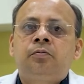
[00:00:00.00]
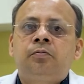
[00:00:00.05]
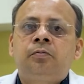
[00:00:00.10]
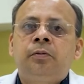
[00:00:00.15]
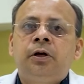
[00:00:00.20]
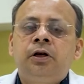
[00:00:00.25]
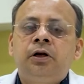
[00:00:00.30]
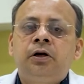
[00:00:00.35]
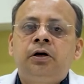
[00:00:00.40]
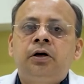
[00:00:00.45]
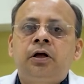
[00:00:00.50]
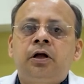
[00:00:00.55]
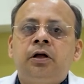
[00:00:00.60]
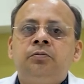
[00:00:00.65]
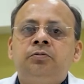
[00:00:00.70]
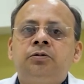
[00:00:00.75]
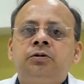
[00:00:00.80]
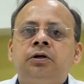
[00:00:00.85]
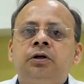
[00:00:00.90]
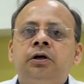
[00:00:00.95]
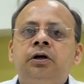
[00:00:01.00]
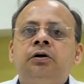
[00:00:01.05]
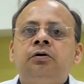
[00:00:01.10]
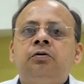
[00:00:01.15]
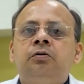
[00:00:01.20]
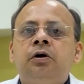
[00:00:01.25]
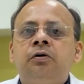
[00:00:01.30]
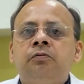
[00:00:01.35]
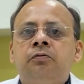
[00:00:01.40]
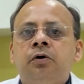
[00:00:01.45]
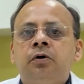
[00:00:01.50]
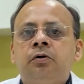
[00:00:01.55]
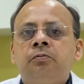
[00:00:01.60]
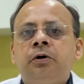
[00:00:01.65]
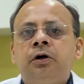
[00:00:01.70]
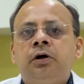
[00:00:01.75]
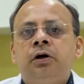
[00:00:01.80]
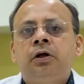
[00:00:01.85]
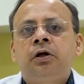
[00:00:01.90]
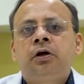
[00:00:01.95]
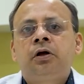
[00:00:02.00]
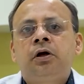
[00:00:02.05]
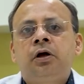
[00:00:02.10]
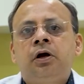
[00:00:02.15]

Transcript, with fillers: many times lead to deformity,